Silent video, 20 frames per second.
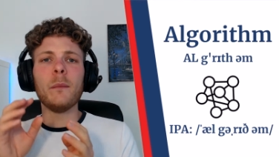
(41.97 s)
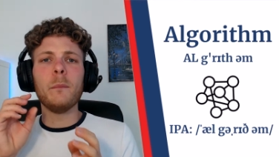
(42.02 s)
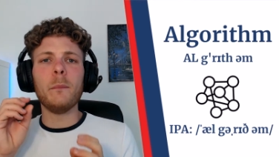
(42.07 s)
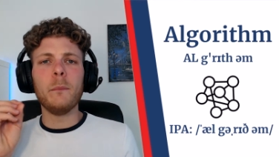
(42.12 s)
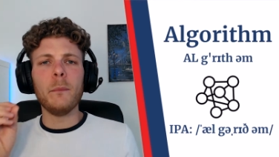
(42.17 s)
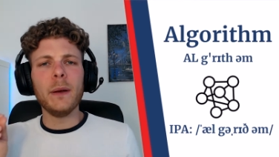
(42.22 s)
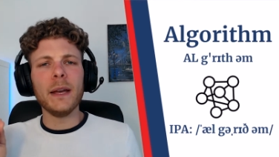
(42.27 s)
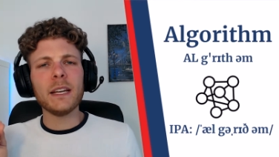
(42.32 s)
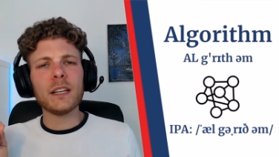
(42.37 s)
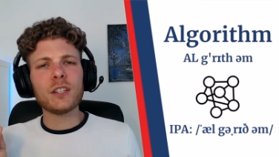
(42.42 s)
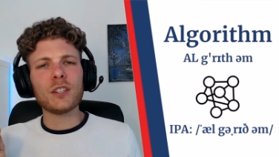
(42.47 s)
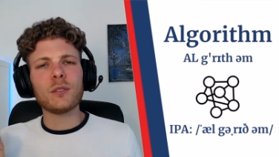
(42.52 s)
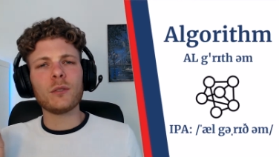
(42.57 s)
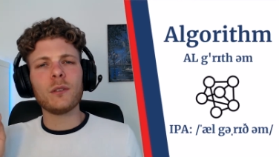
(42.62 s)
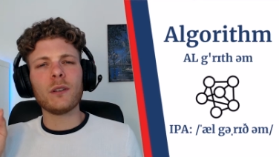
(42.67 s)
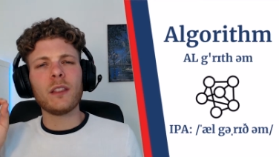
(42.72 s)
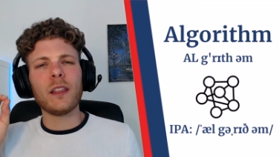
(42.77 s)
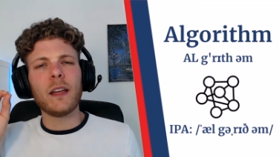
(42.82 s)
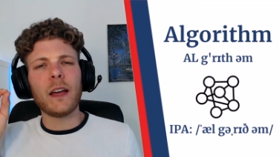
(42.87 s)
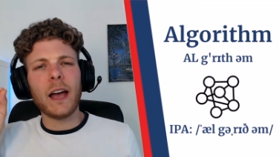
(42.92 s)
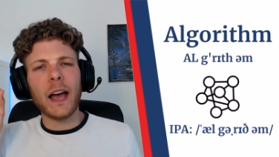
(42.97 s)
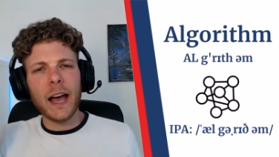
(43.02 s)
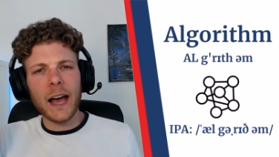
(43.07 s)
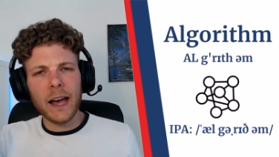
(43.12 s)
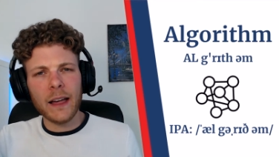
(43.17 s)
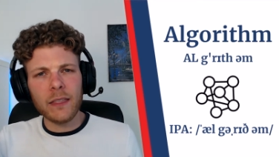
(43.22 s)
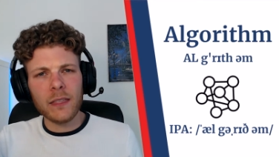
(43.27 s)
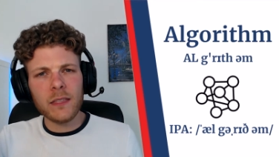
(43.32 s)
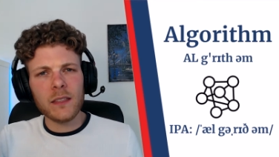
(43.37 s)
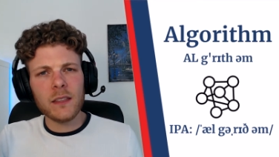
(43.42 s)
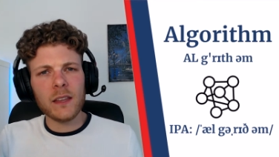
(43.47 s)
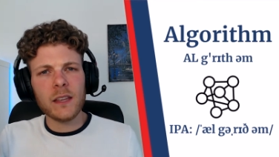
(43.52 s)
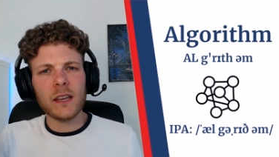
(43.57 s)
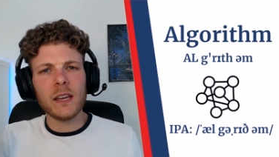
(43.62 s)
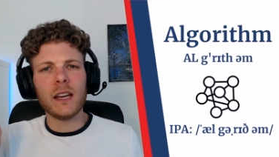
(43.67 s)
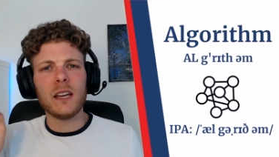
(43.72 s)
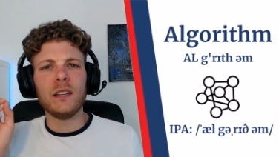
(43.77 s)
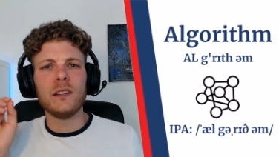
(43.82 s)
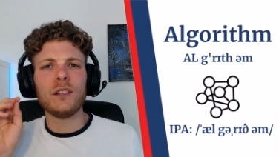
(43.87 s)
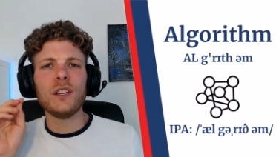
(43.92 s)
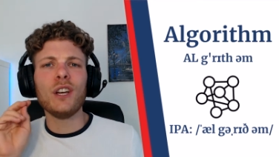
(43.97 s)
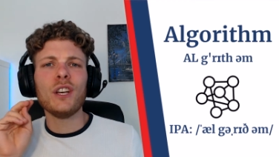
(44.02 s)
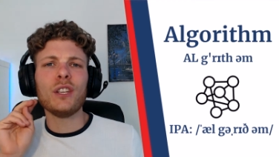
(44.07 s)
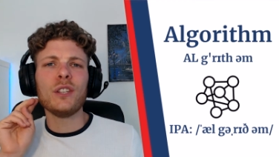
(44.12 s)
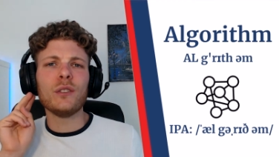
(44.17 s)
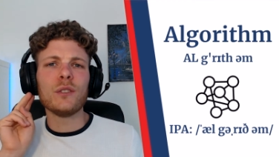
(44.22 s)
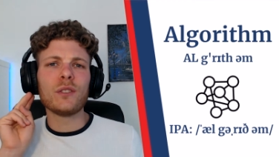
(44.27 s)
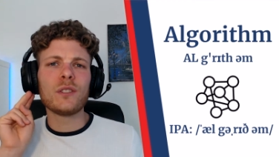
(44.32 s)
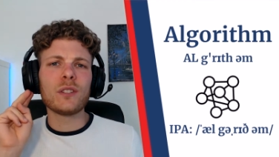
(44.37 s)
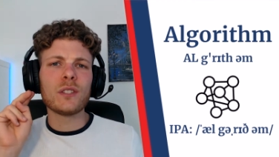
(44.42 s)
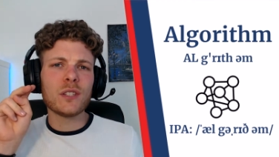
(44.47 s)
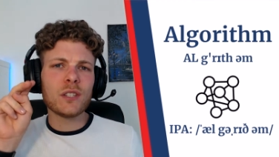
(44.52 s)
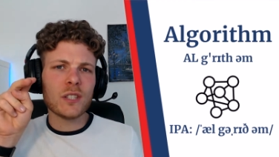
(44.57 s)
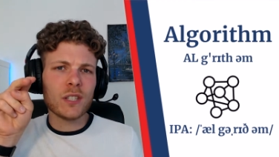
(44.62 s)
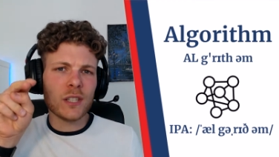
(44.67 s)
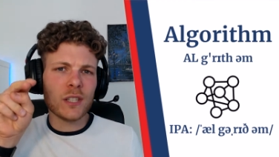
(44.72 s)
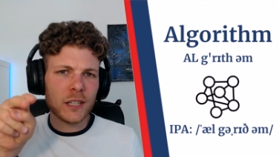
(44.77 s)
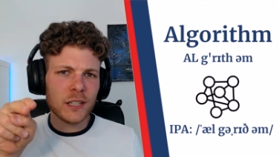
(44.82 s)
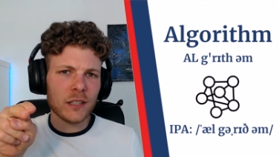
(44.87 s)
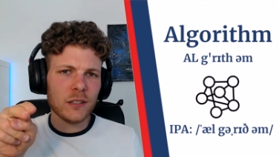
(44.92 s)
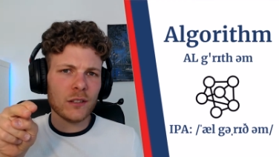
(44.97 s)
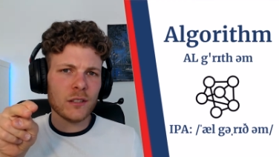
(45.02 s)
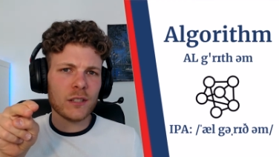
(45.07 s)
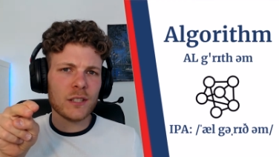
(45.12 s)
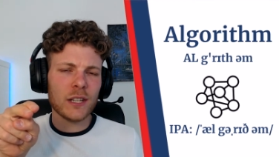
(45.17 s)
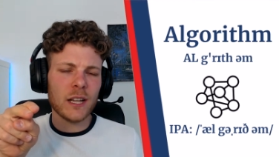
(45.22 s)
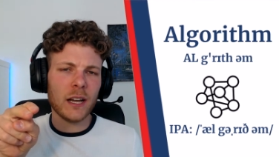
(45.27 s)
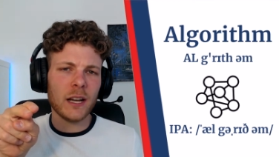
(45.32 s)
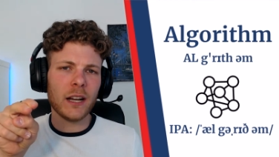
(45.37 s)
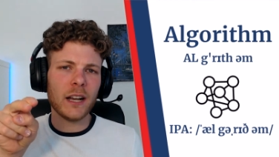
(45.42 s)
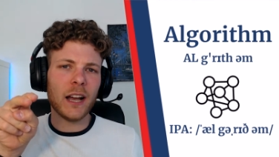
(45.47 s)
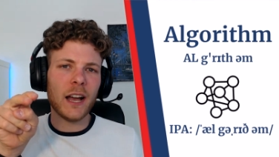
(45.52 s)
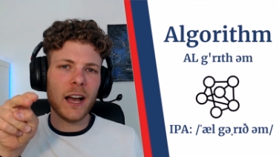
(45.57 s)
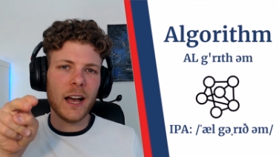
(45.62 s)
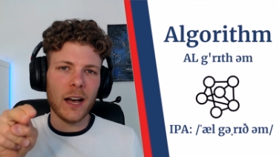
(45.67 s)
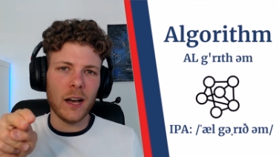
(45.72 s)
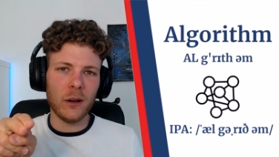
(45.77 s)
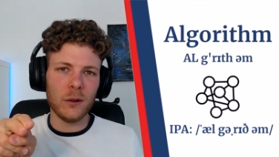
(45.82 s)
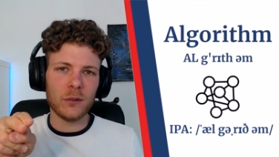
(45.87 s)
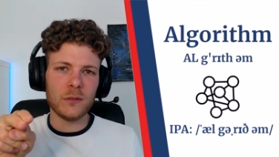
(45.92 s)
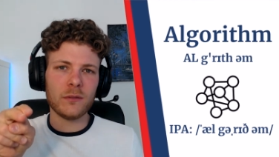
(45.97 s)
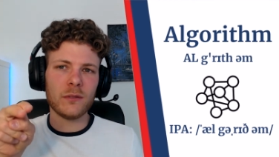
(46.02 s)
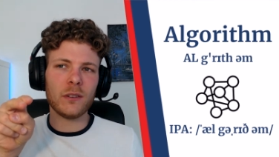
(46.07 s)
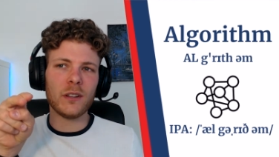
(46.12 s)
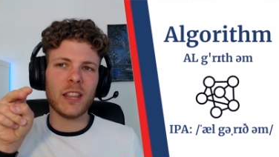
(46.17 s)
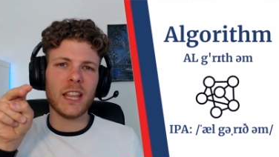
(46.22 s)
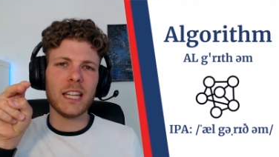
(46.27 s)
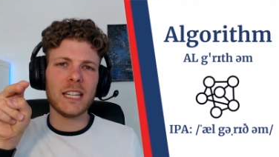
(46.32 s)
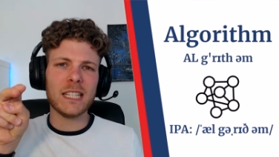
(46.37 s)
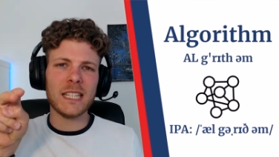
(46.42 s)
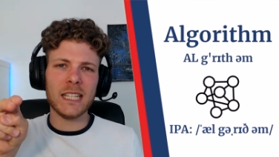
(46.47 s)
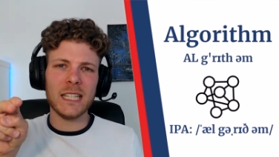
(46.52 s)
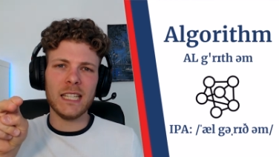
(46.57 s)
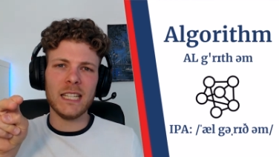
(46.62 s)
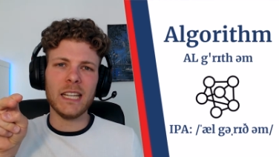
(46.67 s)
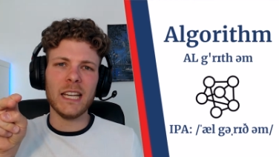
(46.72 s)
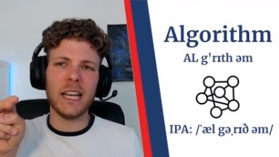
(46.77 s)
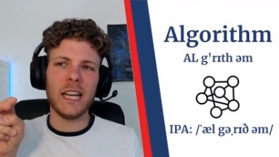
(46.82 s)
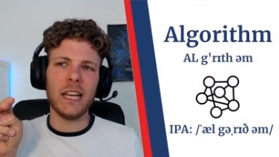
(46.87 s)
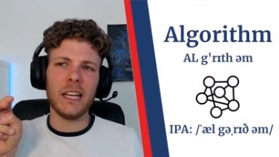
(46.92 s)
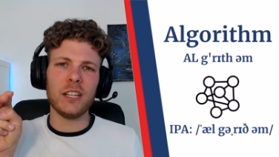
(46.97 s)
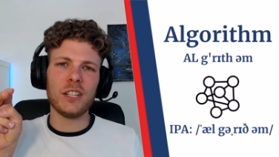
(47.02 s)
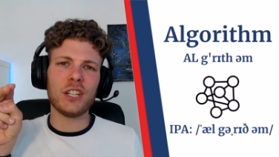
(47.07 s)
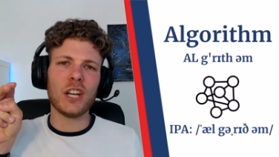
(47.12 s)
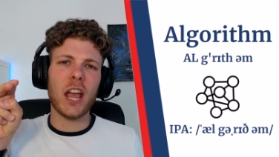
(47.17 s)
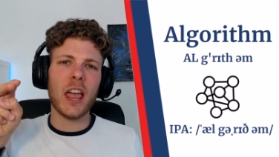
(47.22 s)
Make sure that at the end you stick your tongue out for the TH